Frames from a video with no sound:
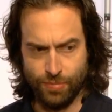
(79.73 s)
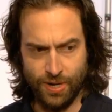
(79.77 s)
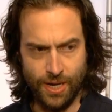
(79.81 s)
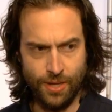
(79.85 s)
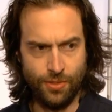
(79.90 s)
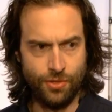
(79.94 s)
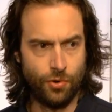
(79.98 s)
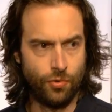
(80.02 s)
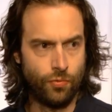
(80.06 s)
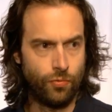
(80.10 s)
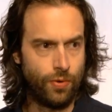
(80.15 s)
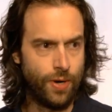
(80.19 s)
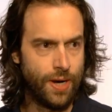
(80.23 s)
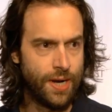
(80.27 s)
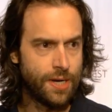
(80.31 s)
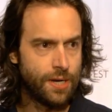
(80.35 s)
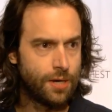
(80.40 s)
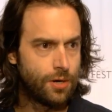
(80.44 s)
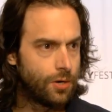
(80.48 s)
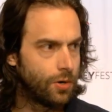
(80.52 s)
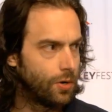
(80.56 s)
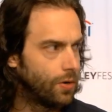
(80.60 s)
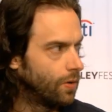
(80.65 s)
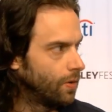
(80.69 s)
Either
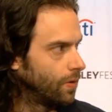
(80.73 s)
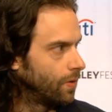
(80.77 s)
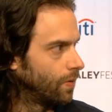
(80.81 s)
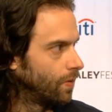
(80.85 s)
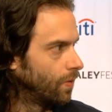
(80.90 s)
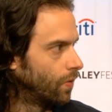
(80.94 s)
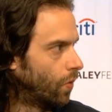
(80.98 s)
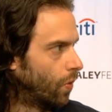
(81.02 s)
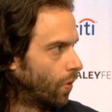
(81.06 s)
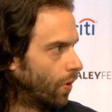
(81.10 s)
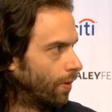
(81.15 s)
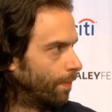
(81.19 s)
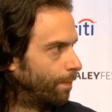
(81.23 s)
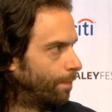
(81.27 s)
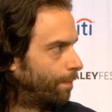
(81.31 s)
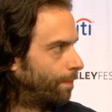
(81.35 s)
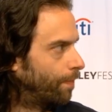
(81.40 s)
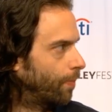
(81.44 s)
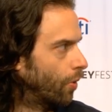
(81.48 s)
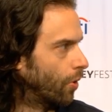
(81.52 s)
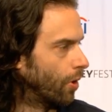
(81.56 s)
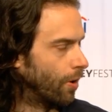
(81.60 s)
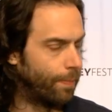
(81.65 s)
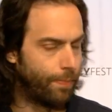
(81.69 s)
Rick or
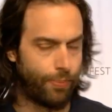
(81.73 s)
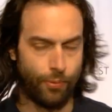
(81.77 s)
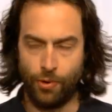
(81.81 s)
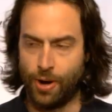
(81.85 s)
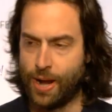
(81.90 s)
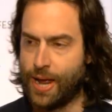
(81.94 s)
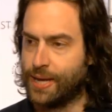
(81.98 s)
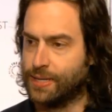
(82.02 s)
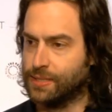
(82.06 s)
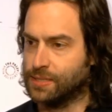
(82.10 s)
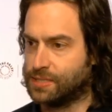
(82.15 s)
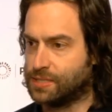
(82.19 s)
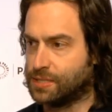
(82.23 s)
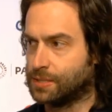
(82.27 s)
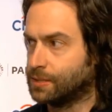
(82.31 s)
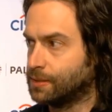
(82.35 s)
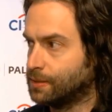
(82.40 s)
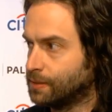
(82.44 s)
or Brent.